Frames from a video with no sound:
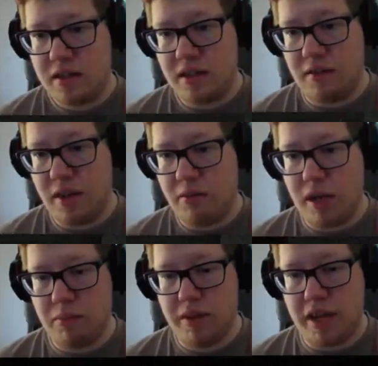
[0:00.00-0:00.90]
done very
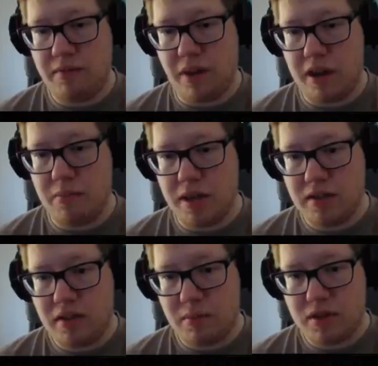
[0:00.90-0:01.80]
well with the
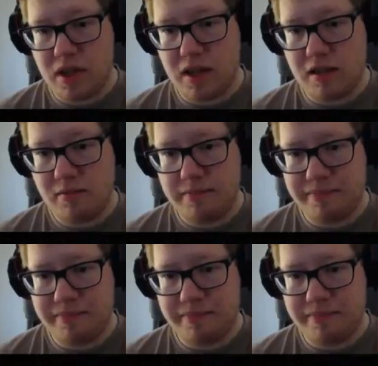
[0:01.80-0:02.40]
environment, I must say that.